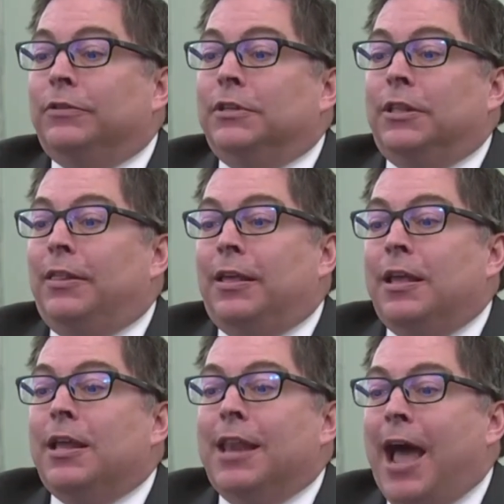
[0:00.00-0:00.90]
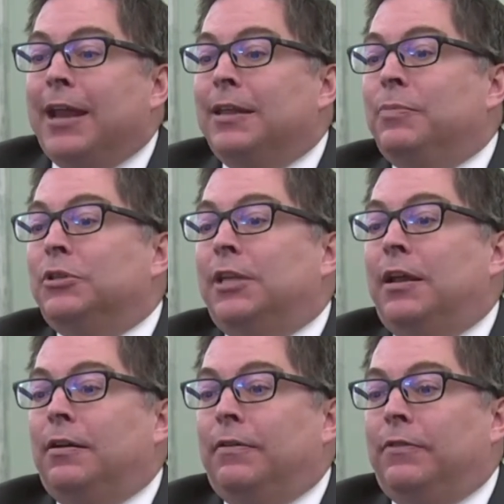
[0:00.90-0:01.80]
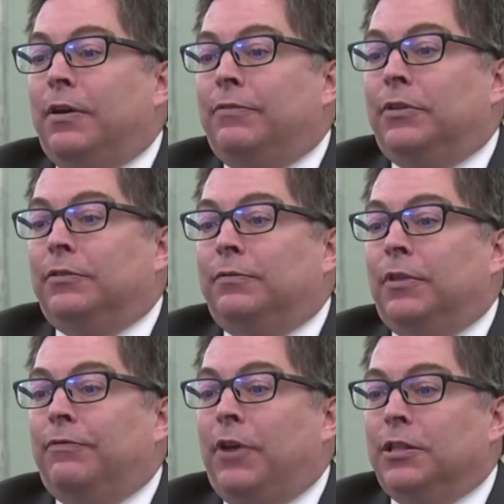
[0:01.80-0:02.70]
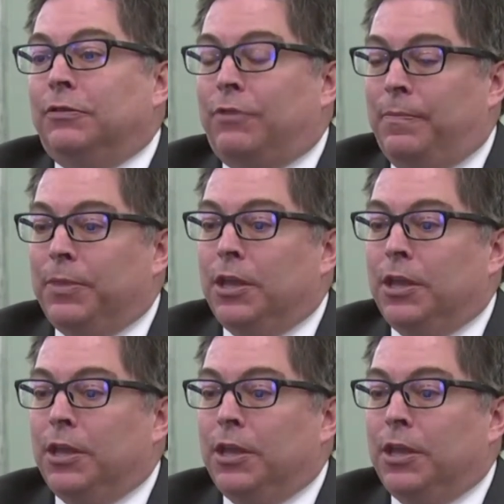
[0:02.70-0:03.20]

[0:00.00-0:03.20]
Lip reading: And 90% of the funds from